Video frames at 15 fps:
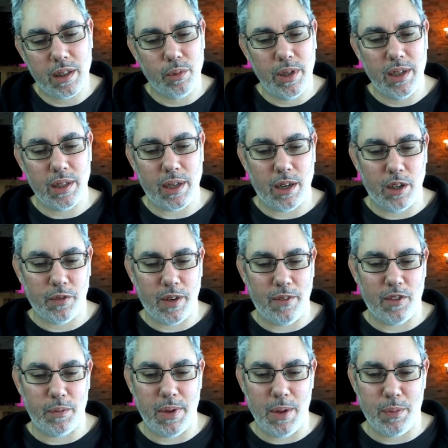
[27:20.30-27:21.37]
clarify
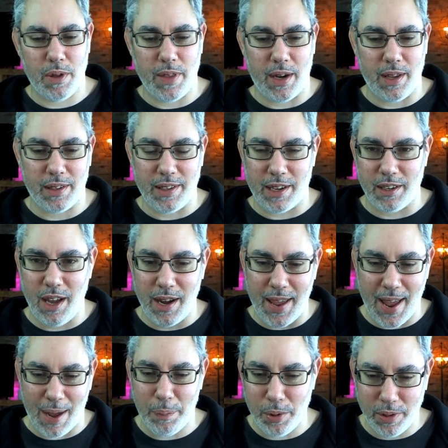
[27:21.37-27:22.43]
for people that it's like not
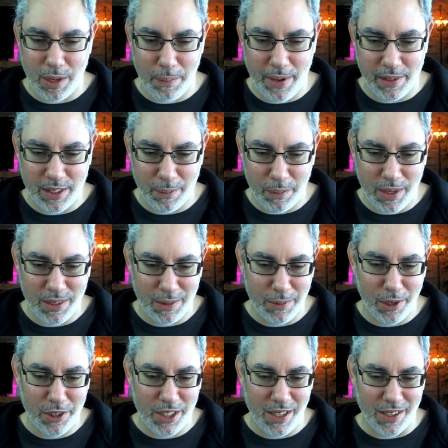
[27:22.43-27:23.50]
Apple that makes up these
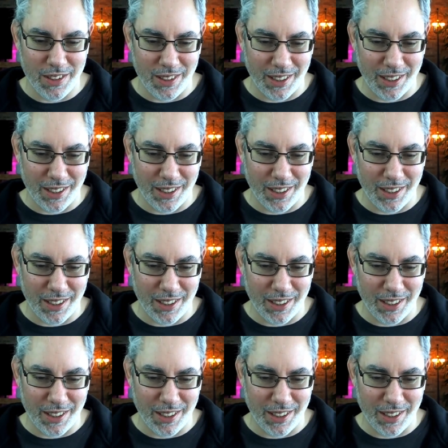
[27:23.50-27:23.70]
emoji. There's like a